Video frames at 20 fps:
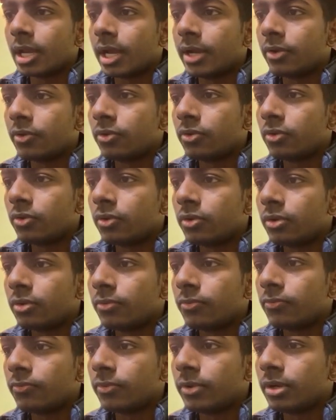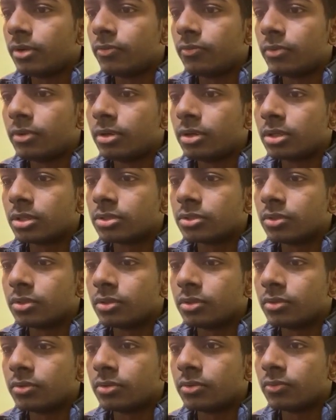I don't know if it works
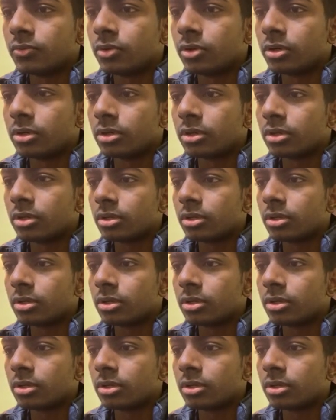or what.